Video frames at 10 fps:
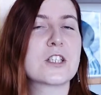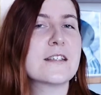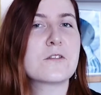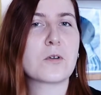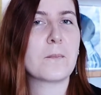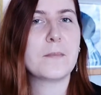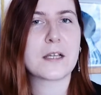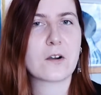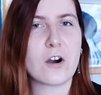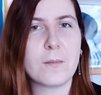just drop me a
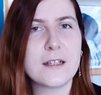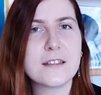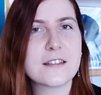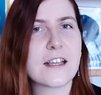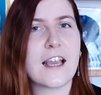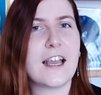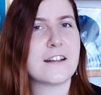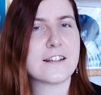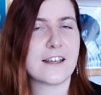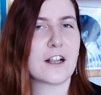comment
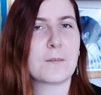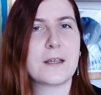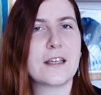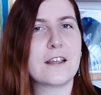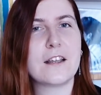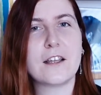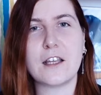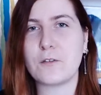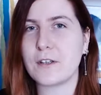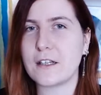and tell me
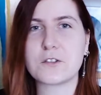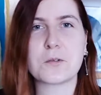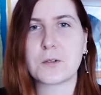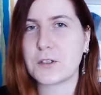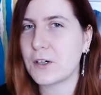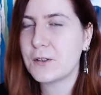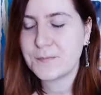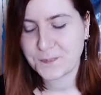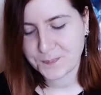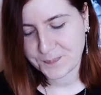if yes or
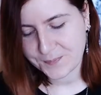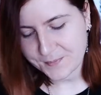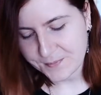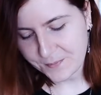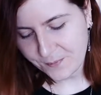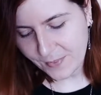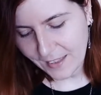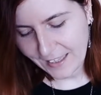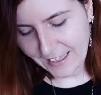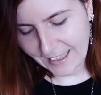no.
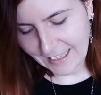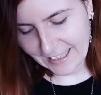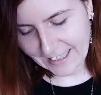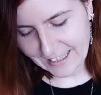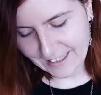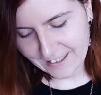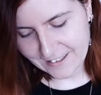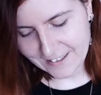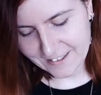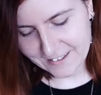
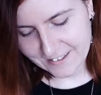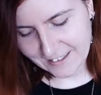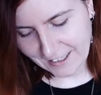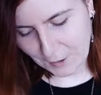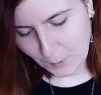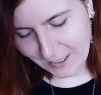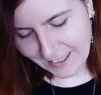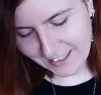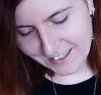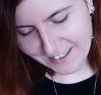And
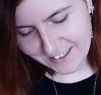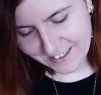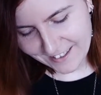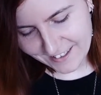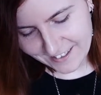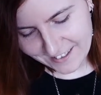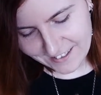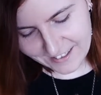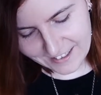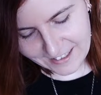anyway,
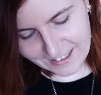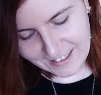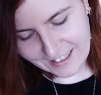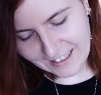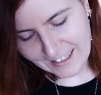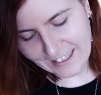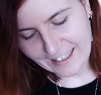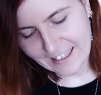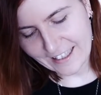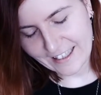
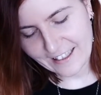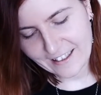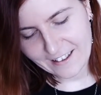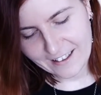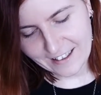I